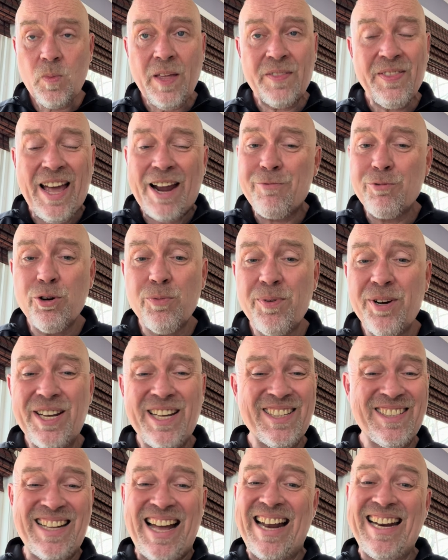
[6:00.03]
that rubric
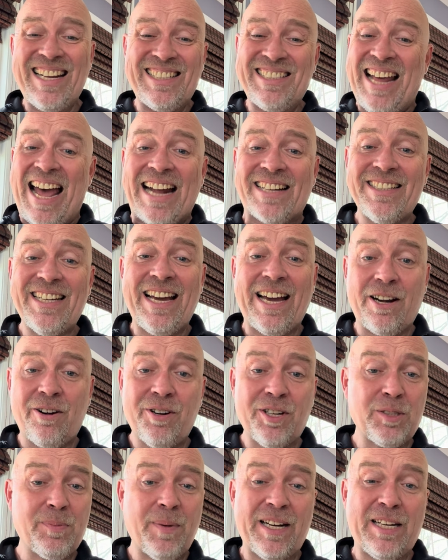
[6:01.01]
is not exacting. I
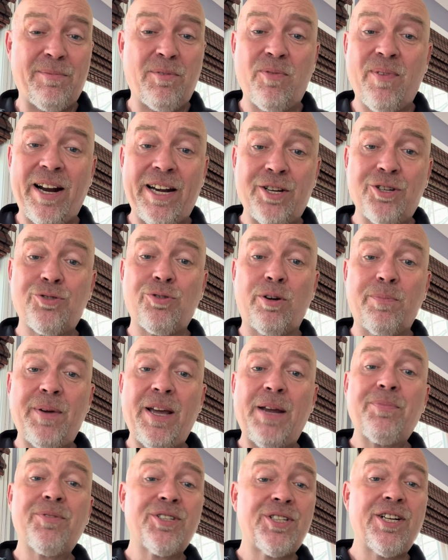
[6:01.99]
don't expect you to be writing short
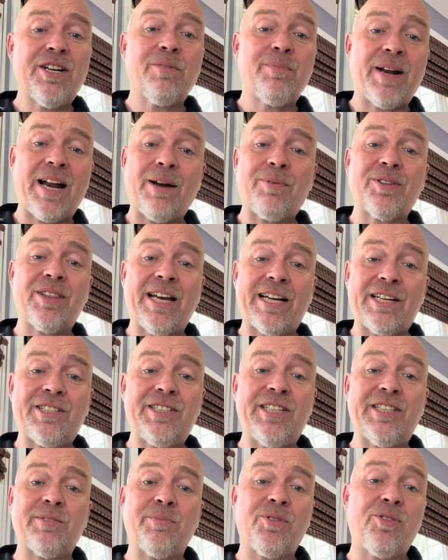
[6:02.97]
papers here, but I would like to
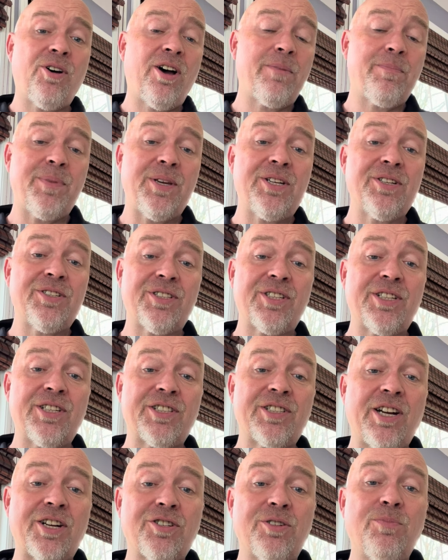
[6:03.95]
see some thought because the
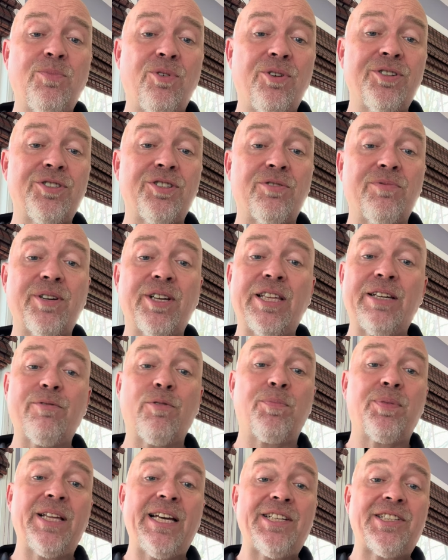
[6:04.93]
discussion boards are really
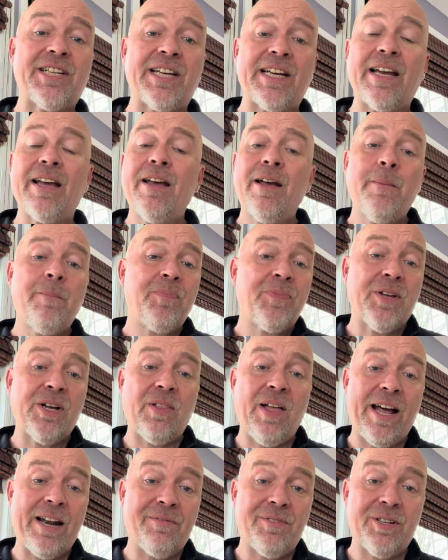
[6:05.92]
replacing a
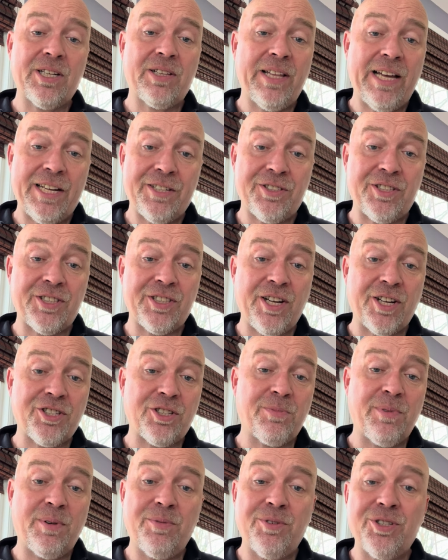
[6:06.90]
lot of in-class
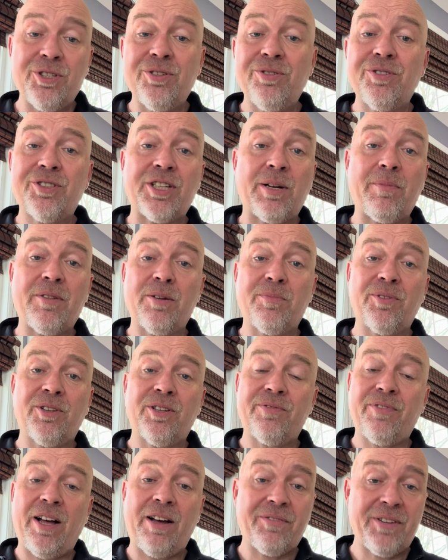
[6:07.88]
discussion we would do. Some of them will
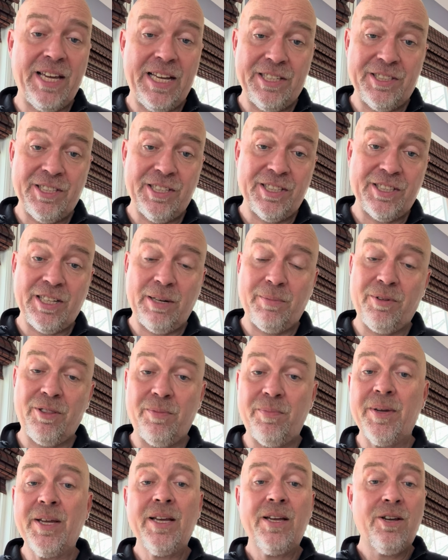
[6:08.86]
involve cases. Some of
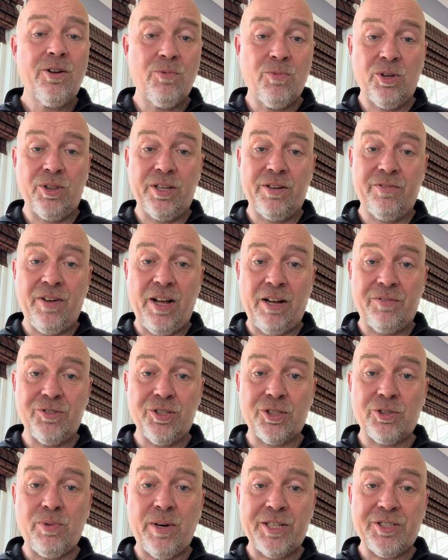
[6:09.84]
them will involve
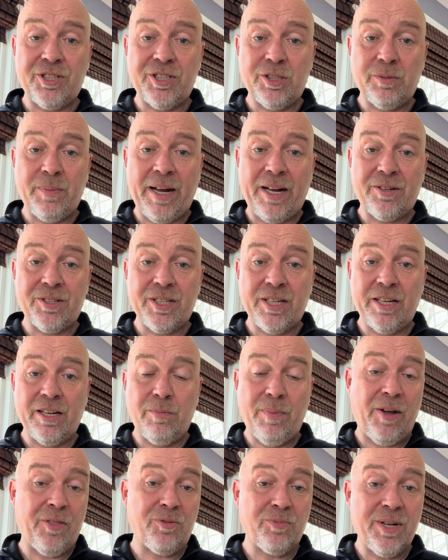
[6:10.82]
just questions about
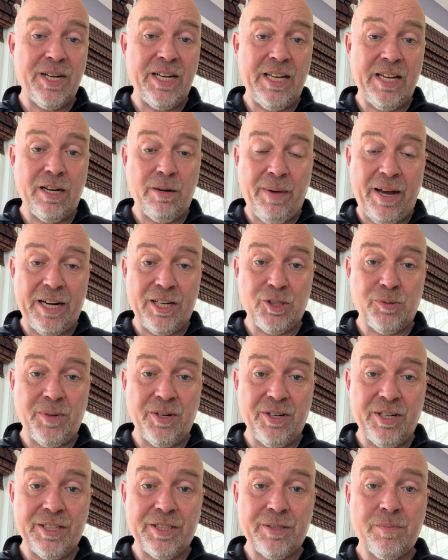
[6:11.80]
the reading and about
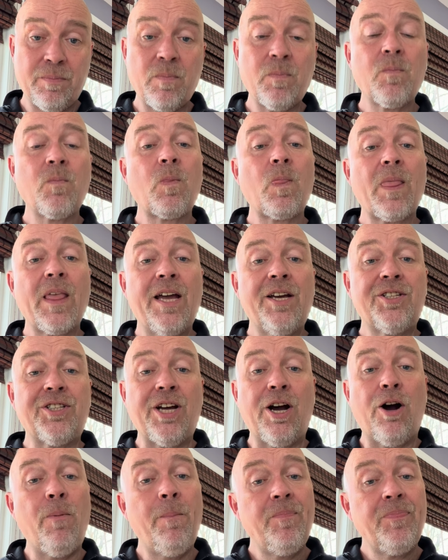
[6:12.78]
experience.
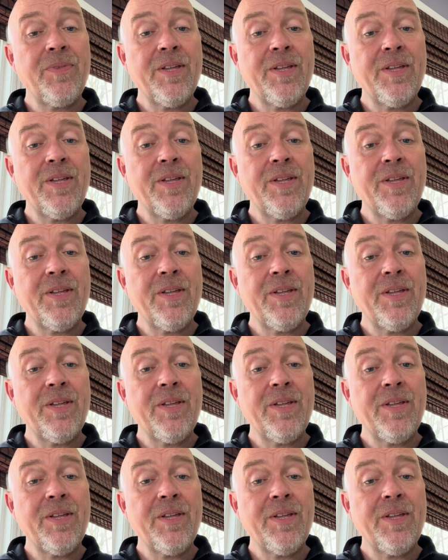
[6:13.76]
So